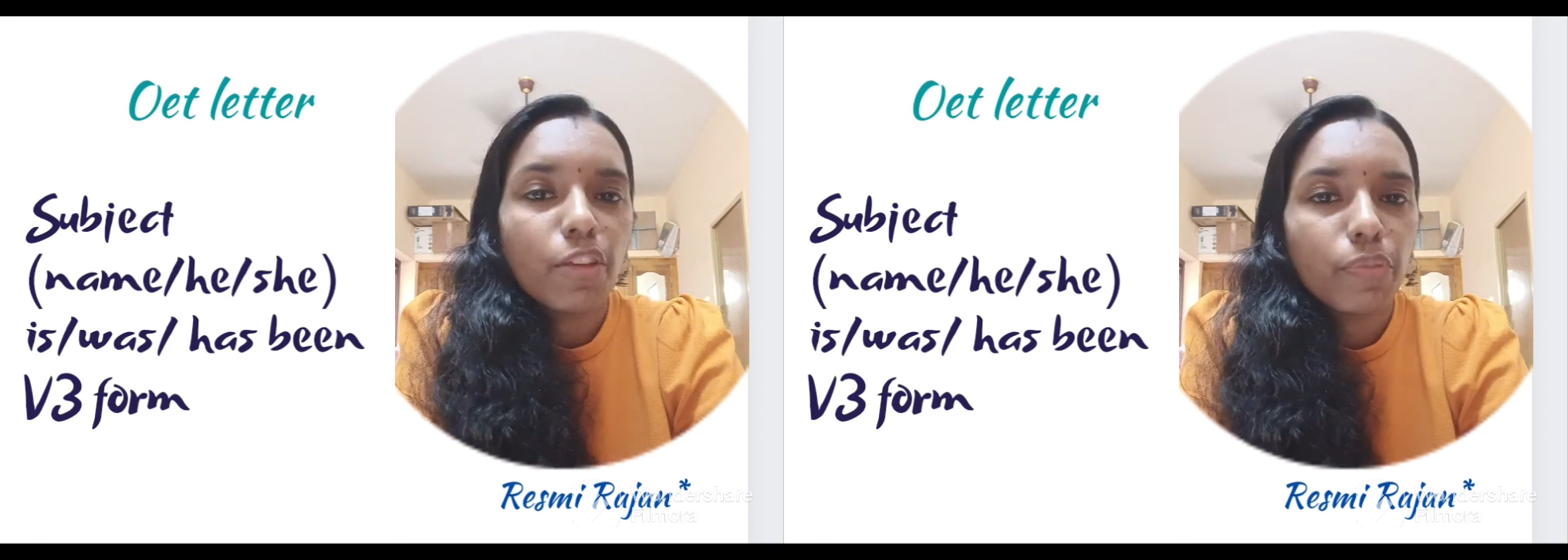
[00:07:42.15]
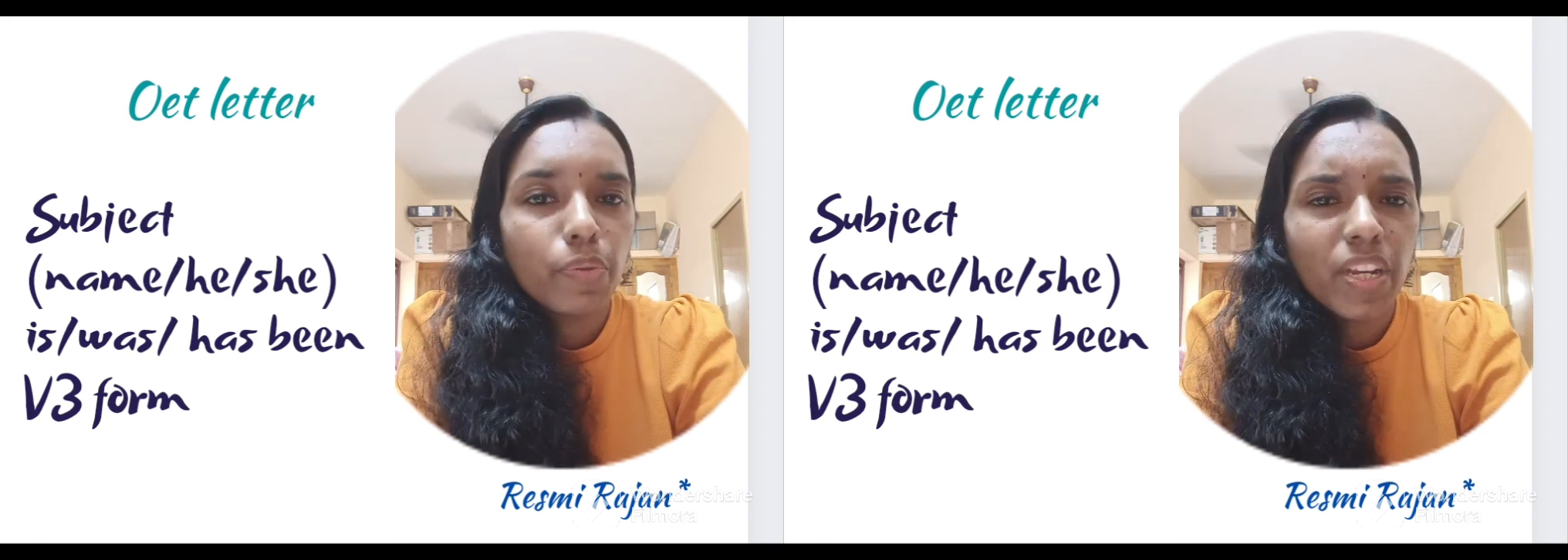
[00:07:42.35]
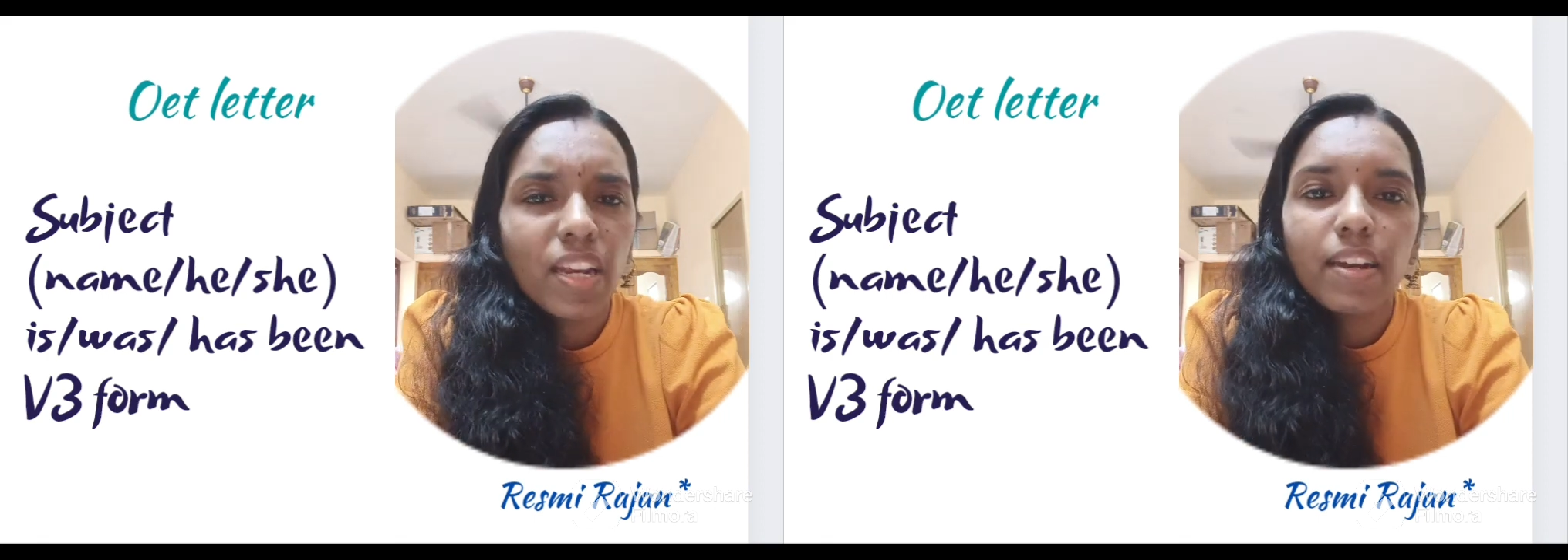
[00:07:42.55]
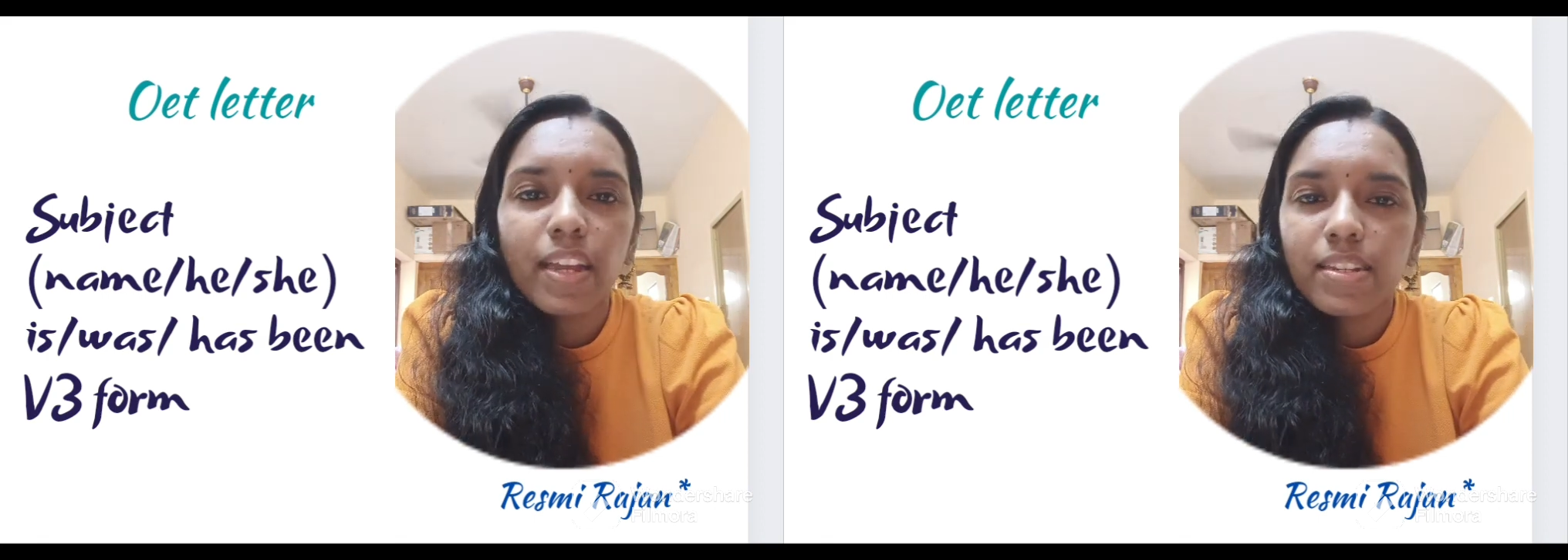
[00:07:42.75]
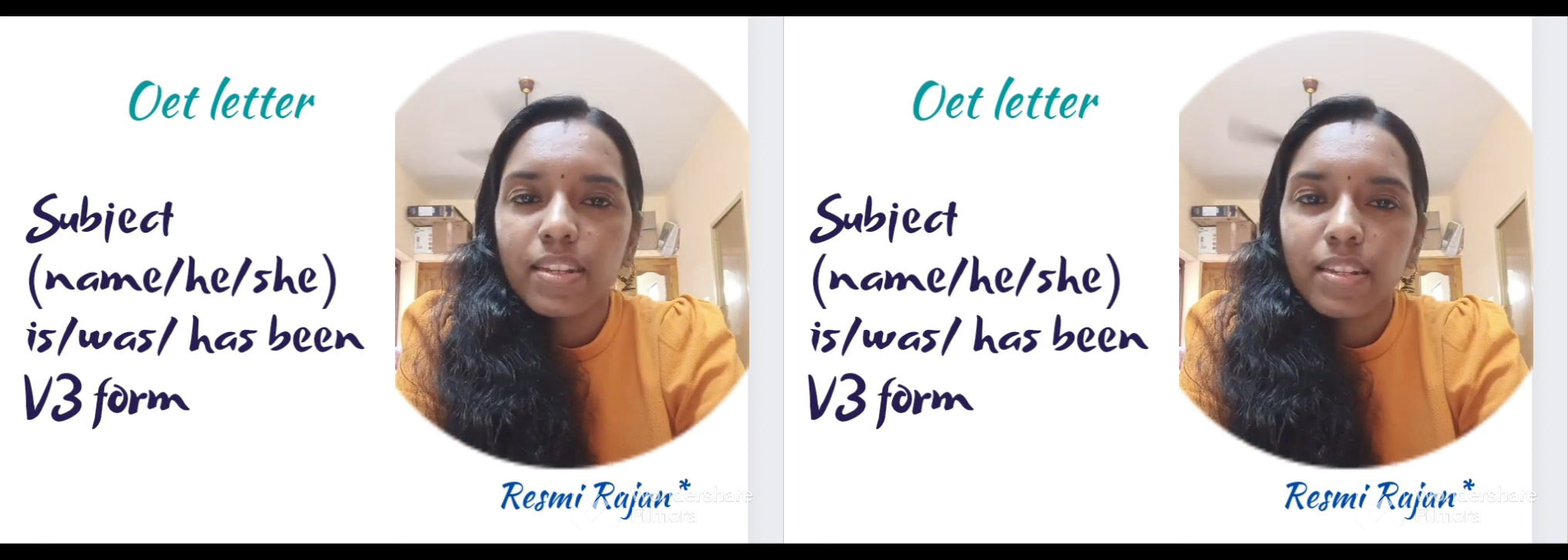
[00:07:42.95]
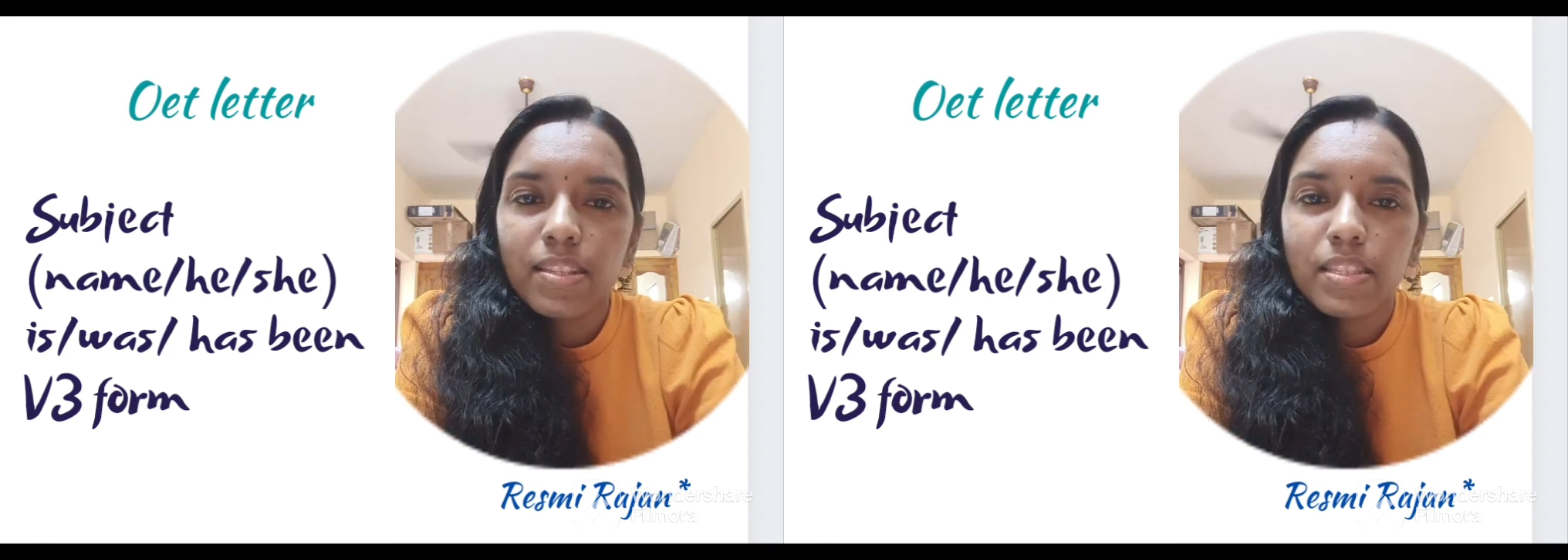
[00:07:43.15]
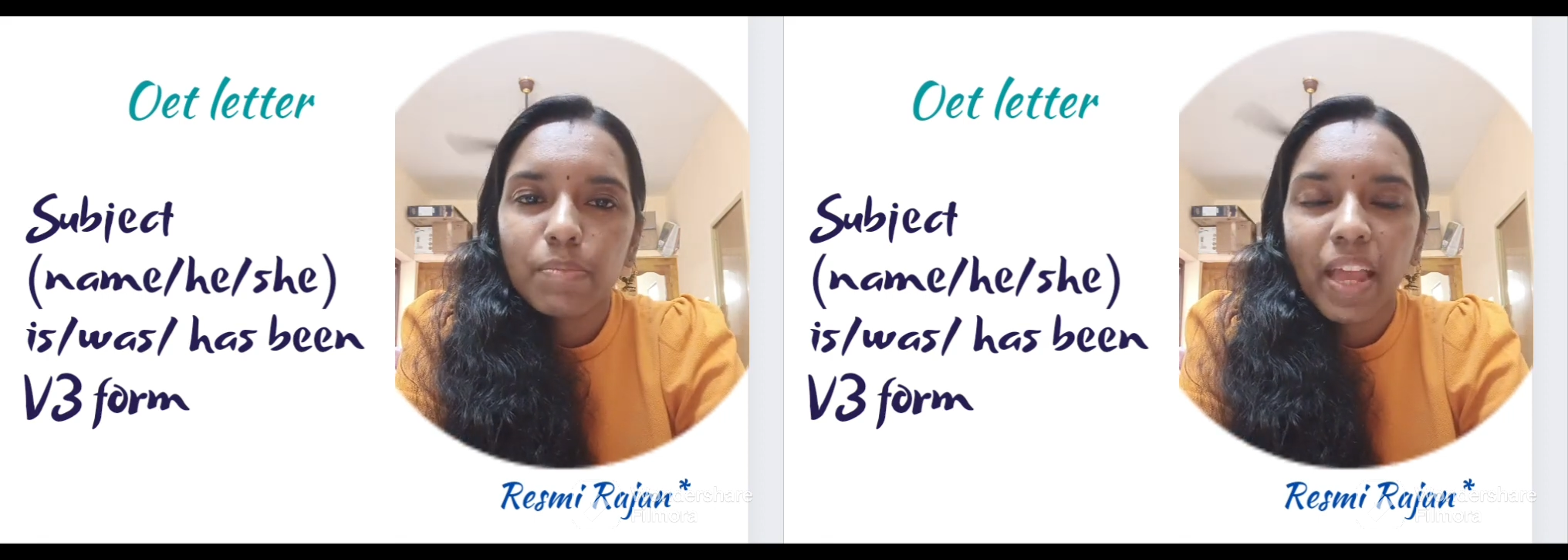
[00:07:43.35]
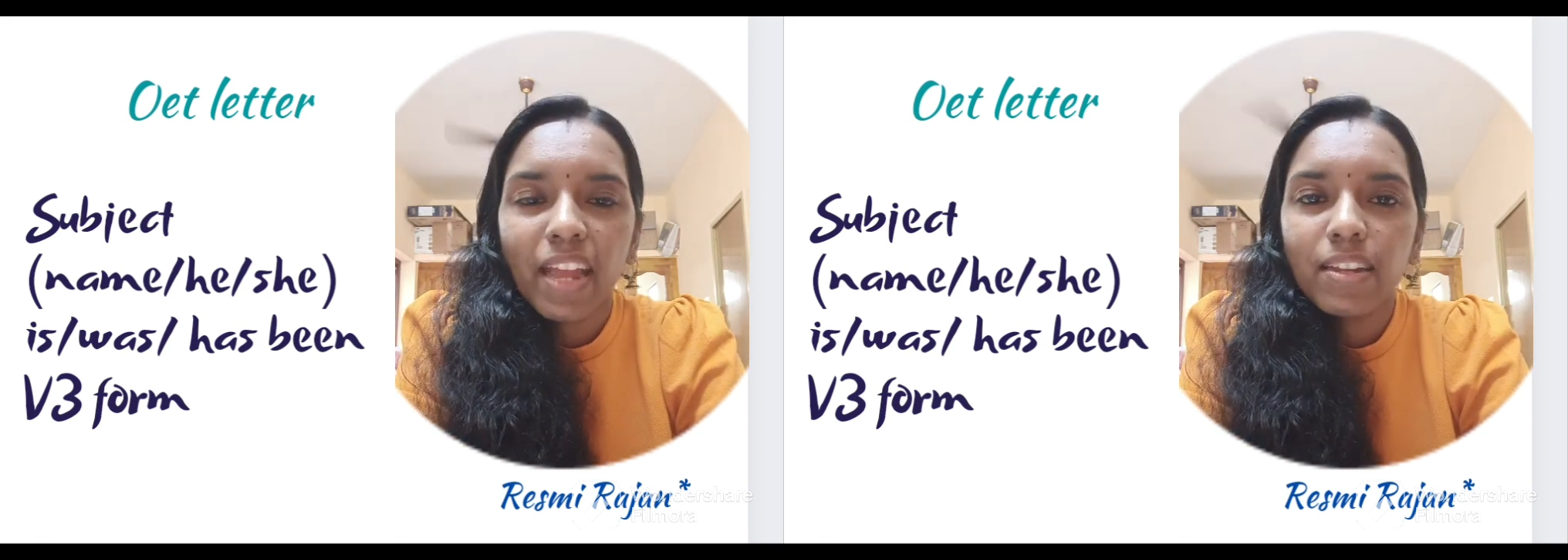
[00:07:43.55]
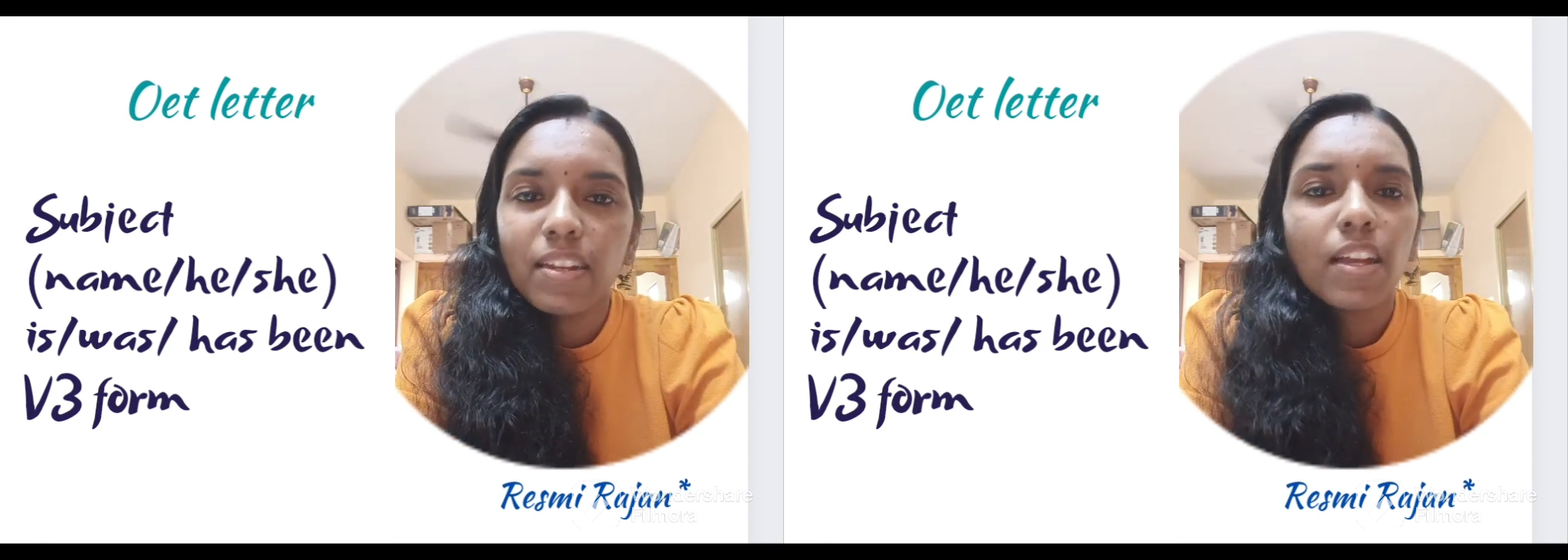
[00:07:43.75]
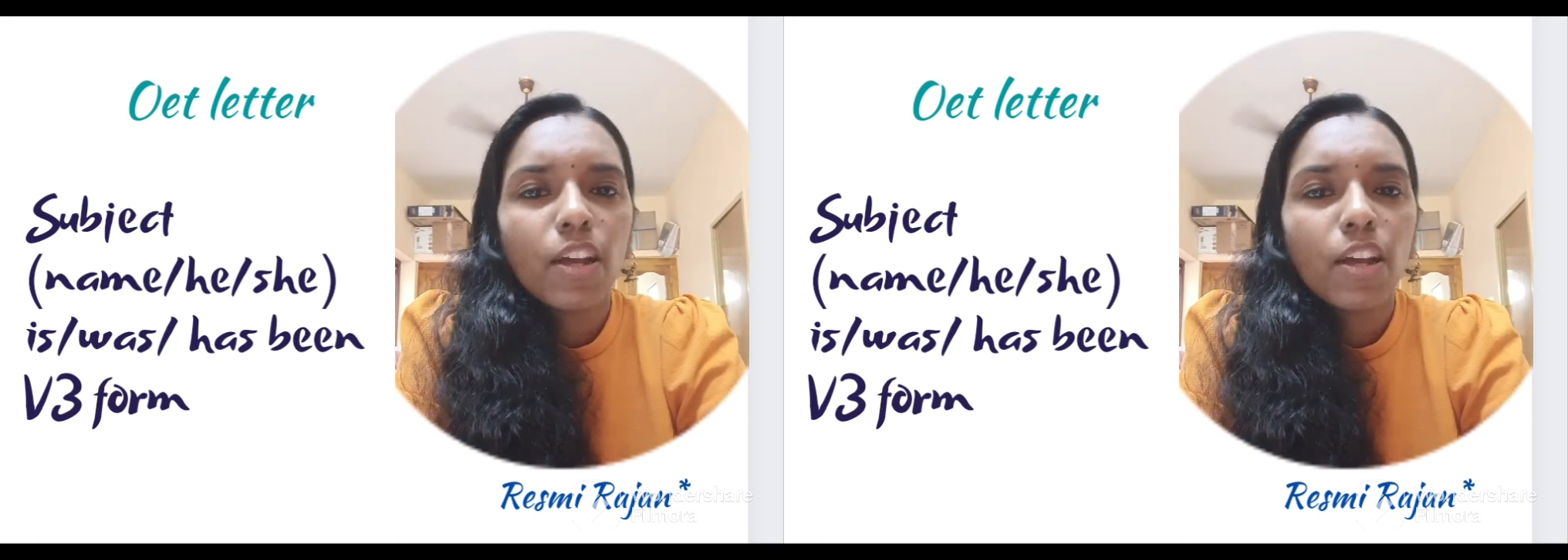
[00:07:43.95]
If you didn't write in this manner,